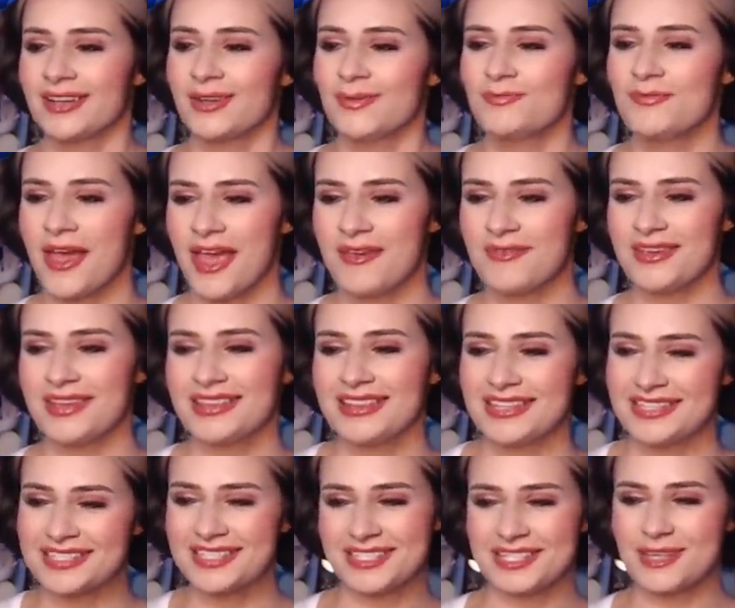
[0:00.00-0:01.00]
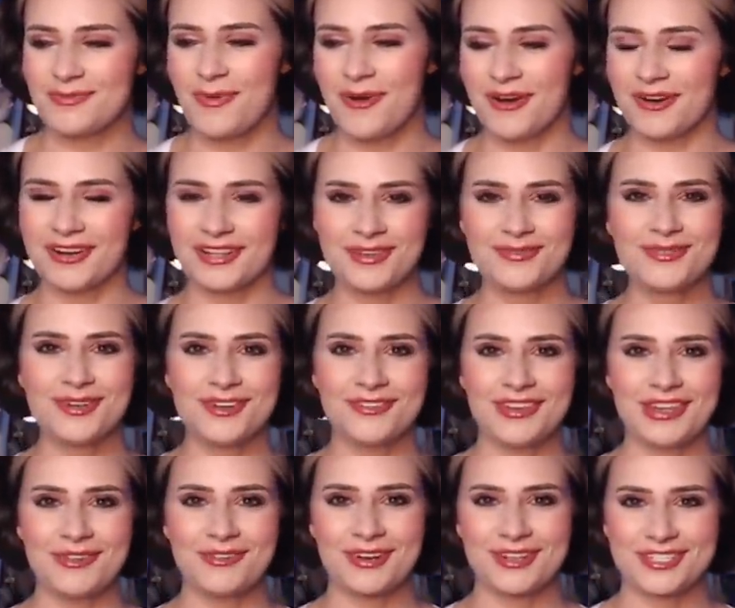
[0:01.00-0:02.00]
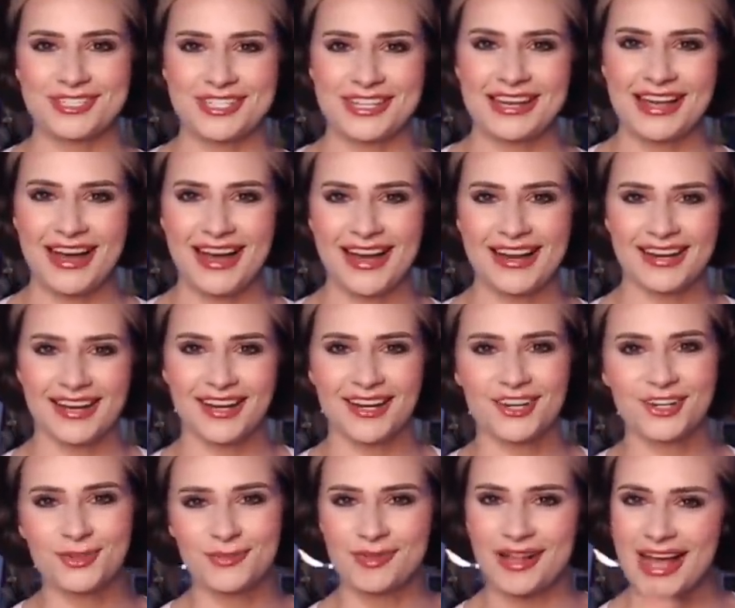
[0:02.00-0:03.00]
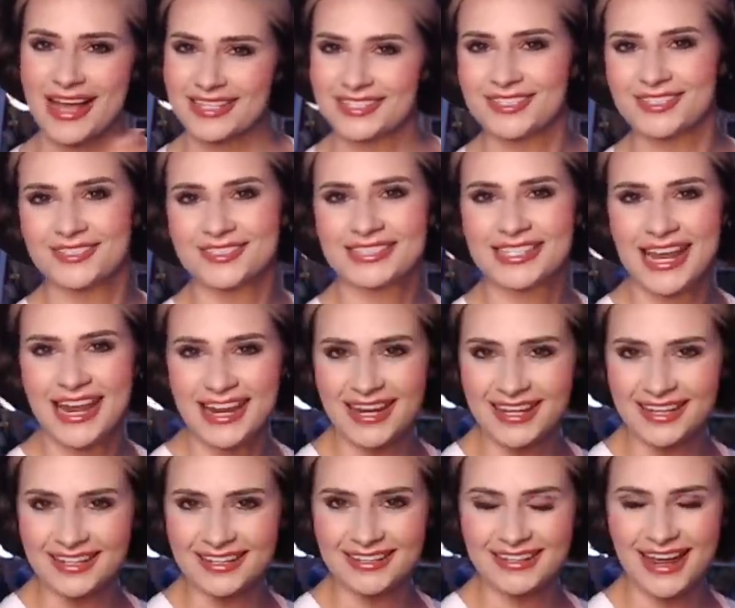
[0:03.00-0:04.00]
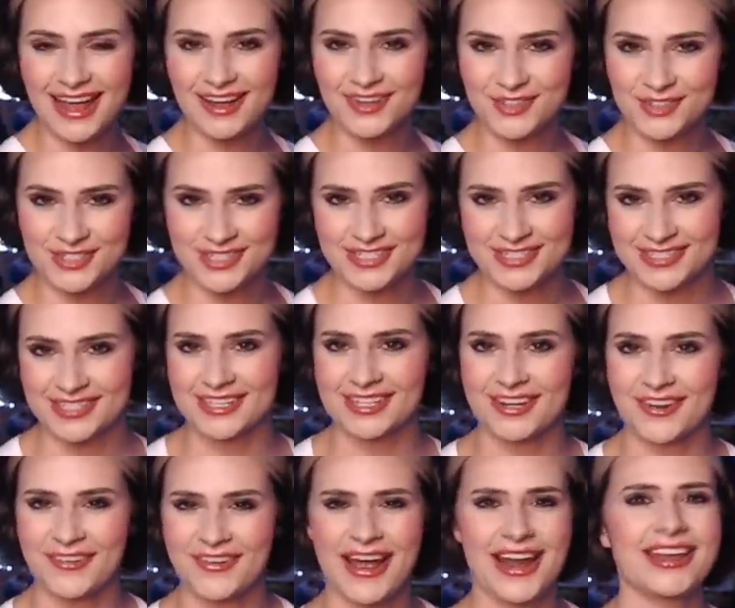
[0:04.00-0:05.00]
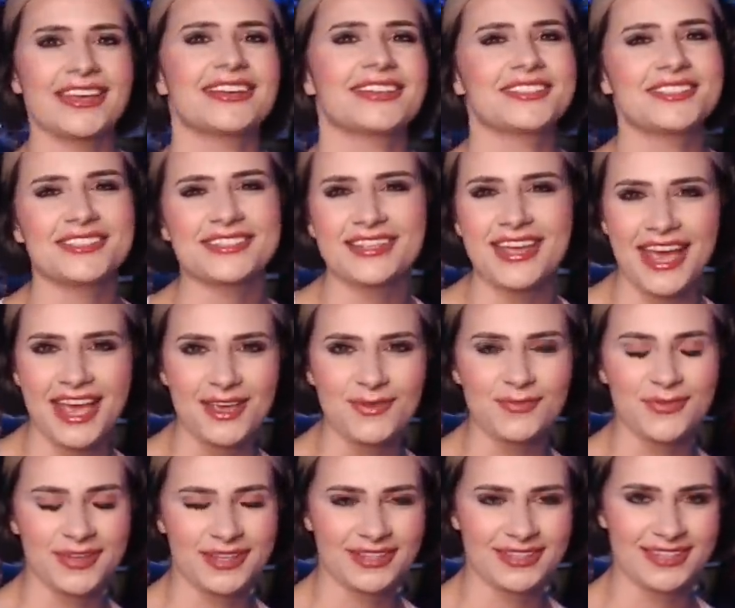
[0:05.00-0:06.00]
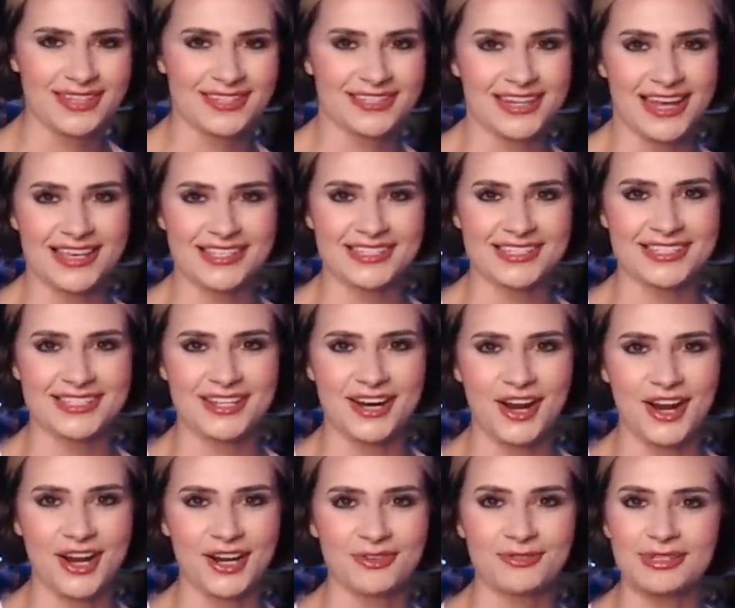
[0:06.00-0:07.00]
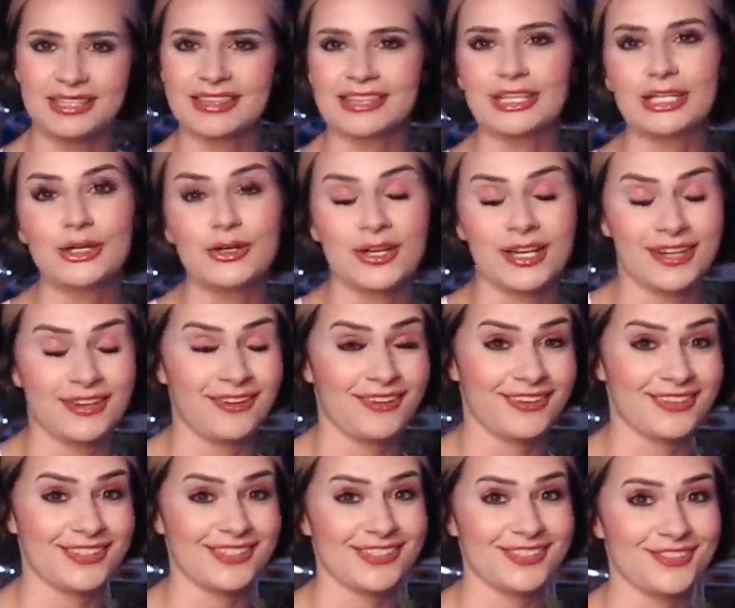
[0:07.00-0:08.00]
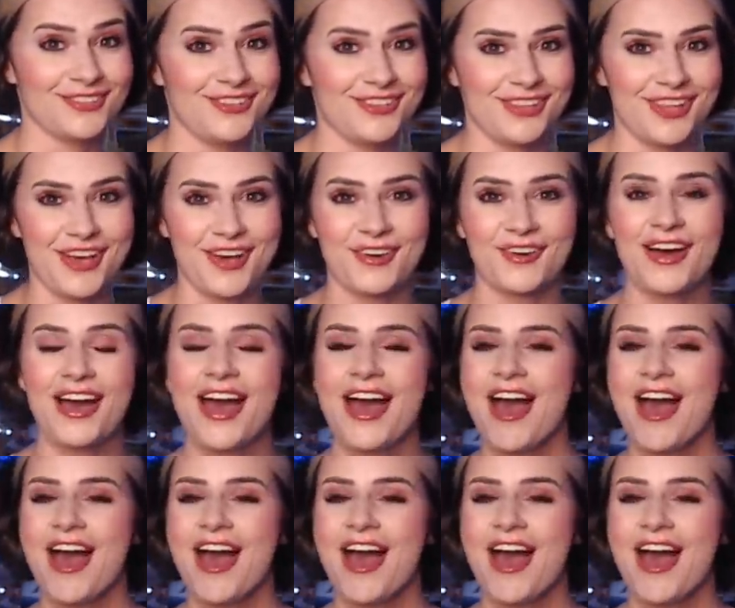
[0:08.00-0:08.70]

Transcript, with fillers: Maybe this is the part of the movie where she got uh, her blaster taken, and now she's, you know, got to escape the Death Star with Luke and Han Solo.